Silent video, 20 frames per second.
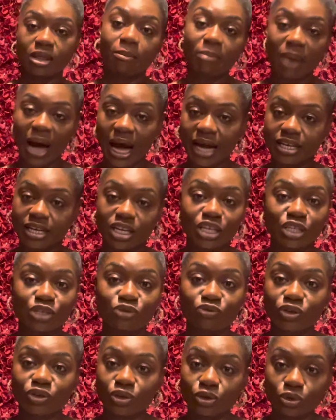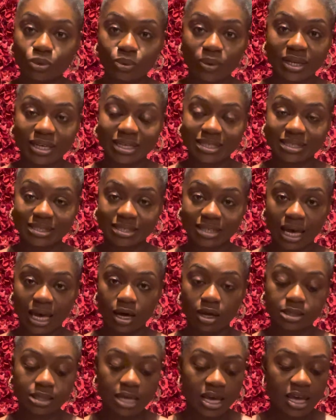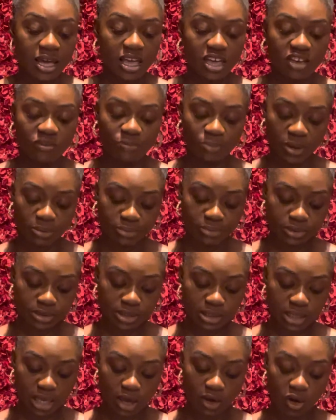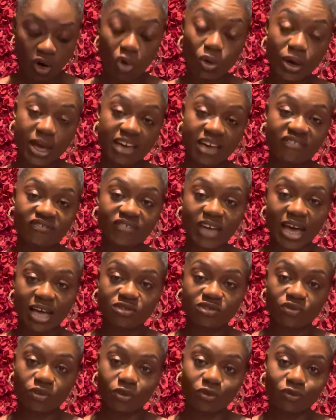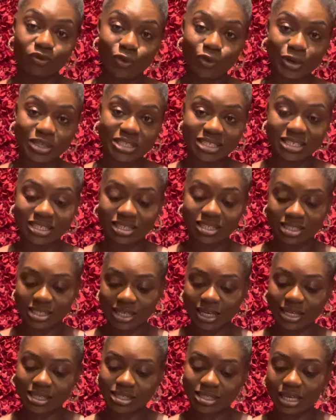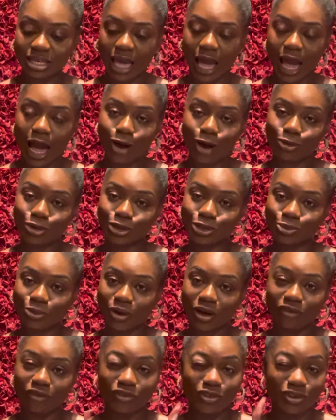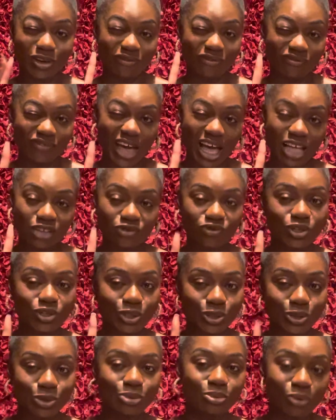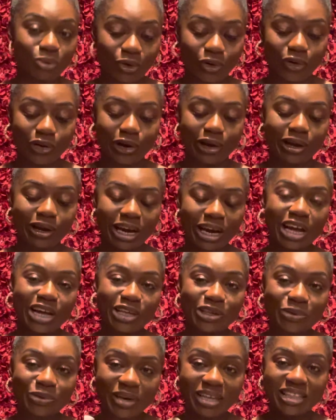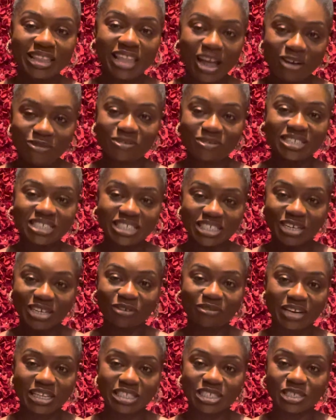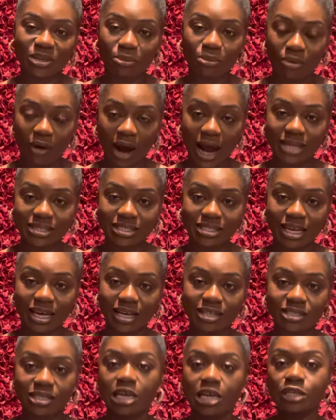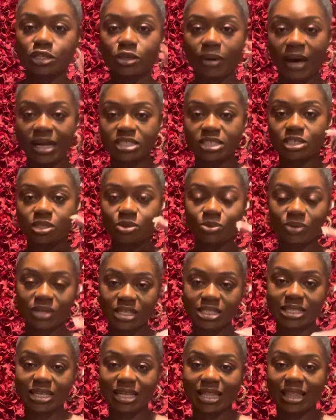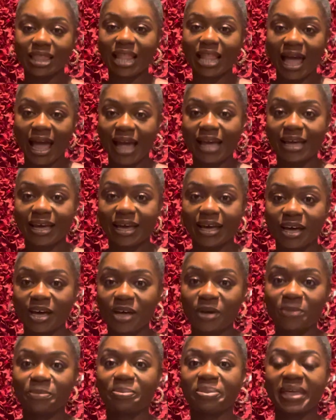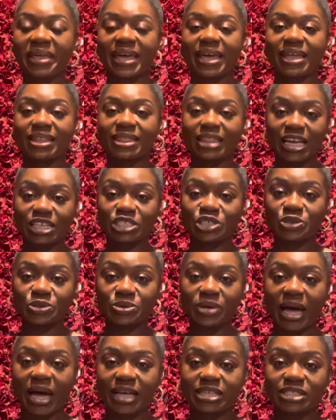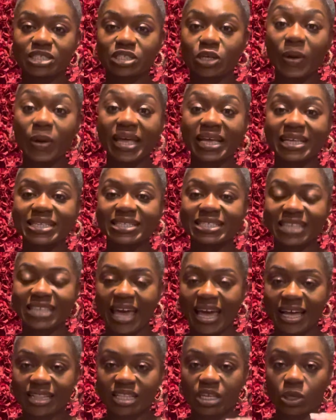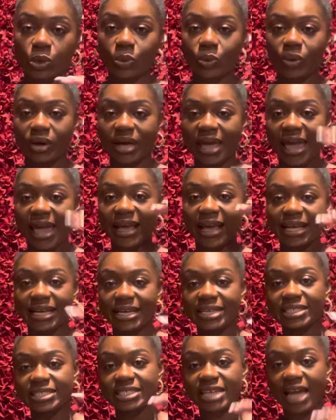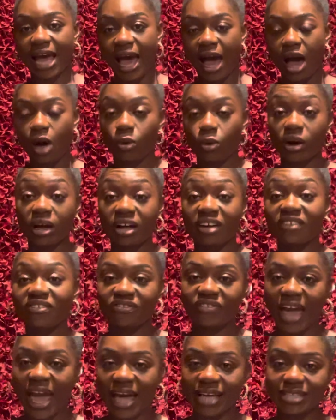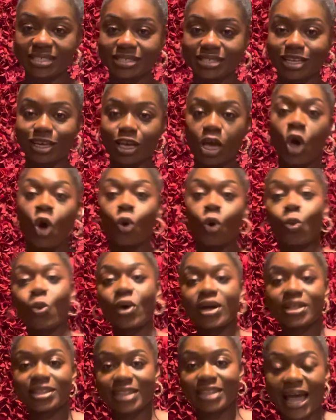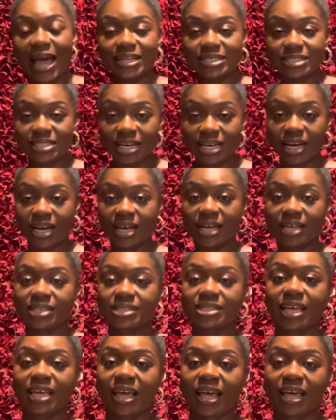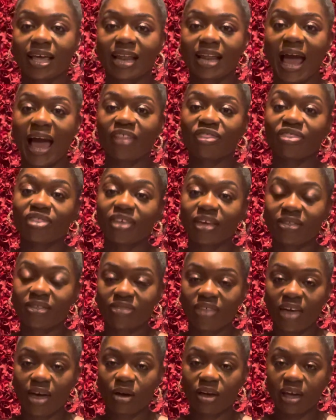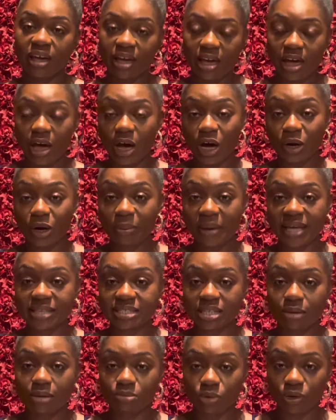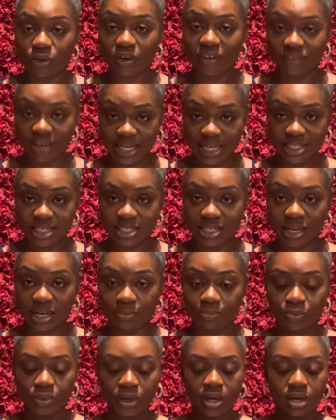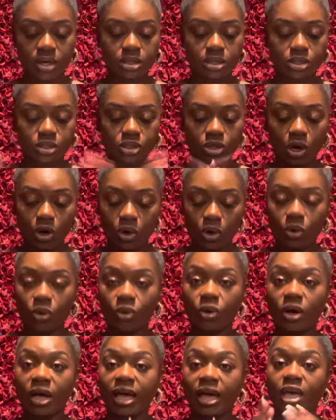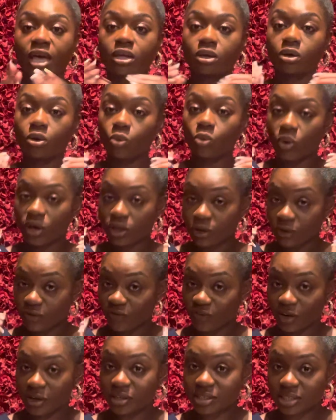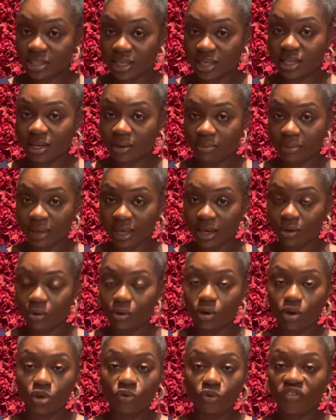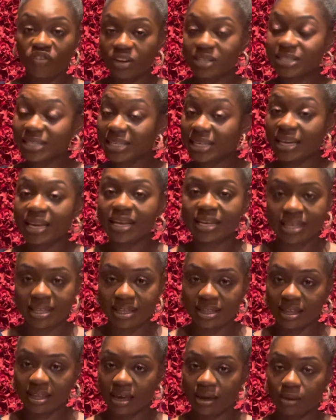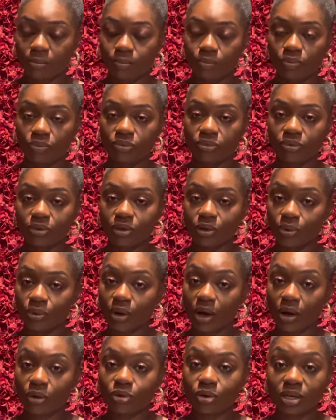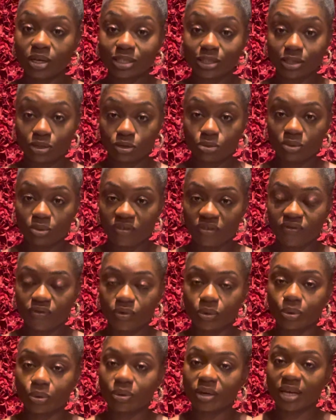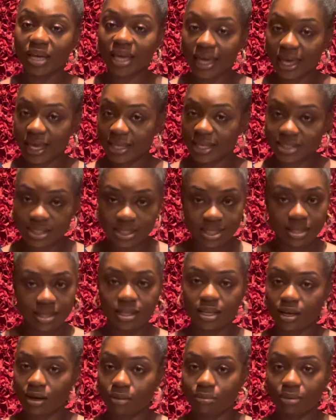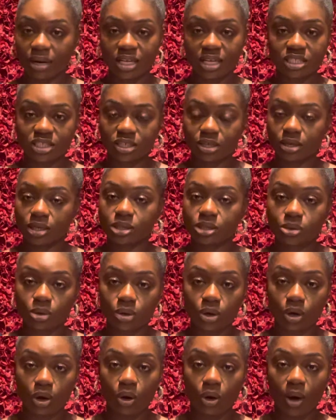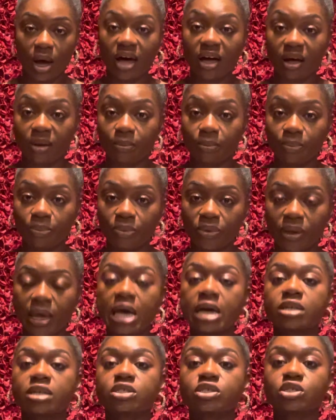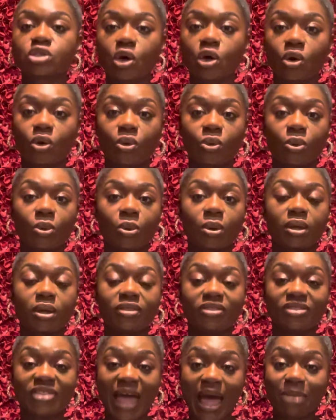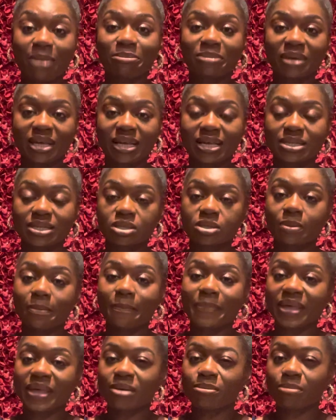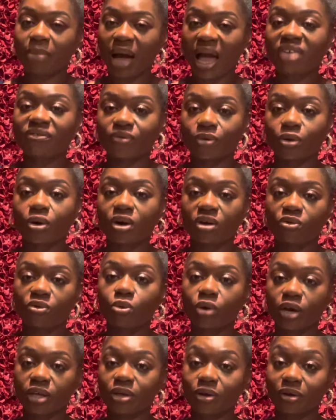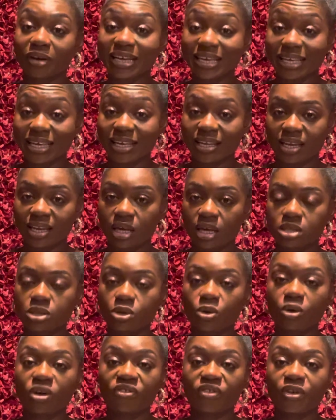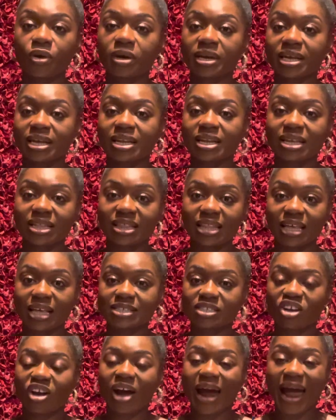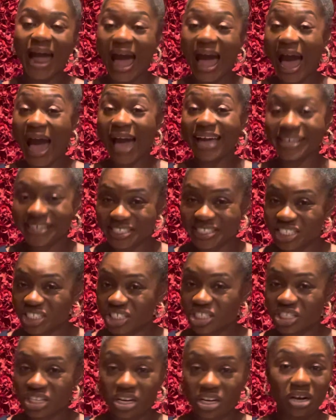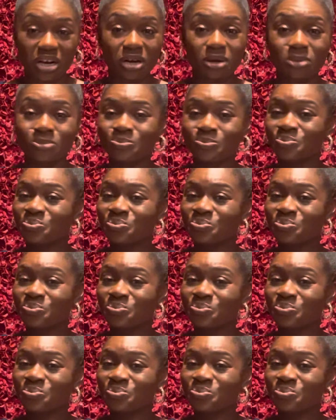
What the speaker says: body is renewing the cells. If people say, okay, fast for 14 to 16 hours, well, if you can fast for 2 more, you get that regeneration process. So I just wanted to line up and let you guys know exactly what at each hour of fasting, what that does. And I think that can help as a motivation. So when you first eat a meal or you first eat anything, you consume the food, instantly your blood sugar is going to go up. So that means be mindful of what you're eating. So if you're eating things that are high in sugar,